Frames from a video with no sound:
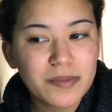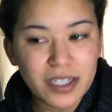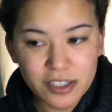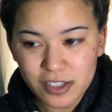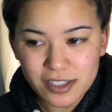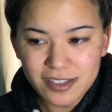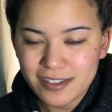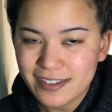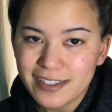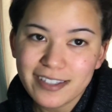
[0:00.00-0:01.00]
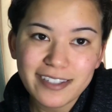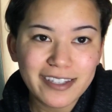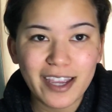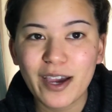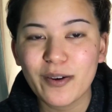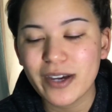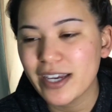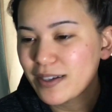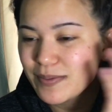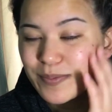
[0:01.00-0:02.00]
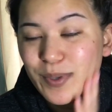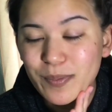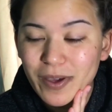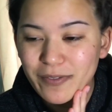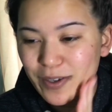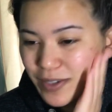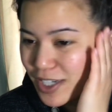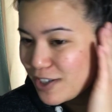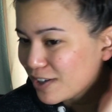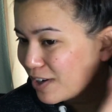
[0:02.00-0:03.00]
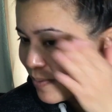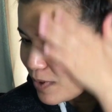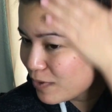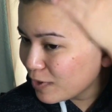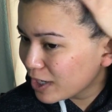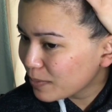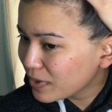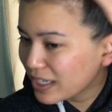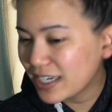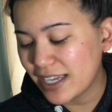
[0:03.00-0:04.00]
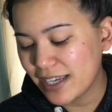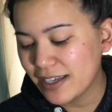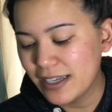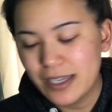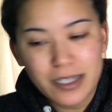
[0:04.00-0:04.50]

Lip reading: That's just how I put my foundation on before blending.